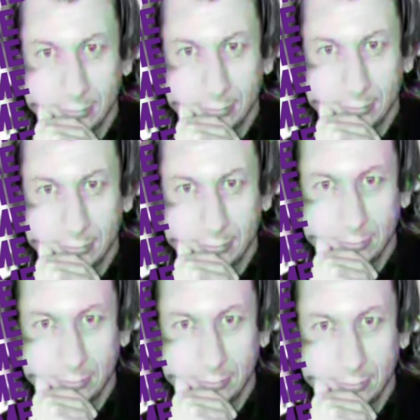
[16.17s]

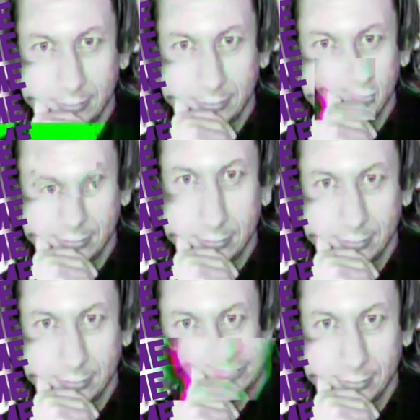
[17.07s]

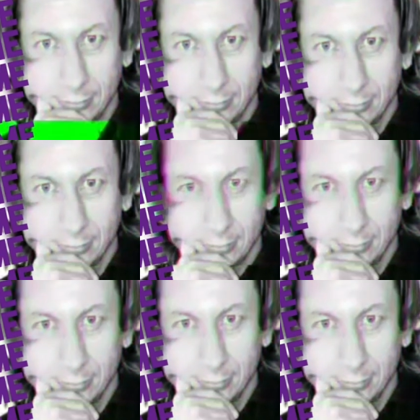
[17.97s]

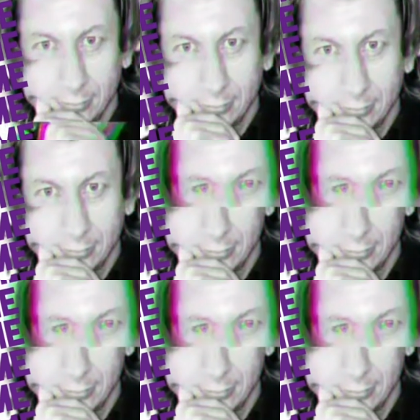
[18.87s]
(no one is talking)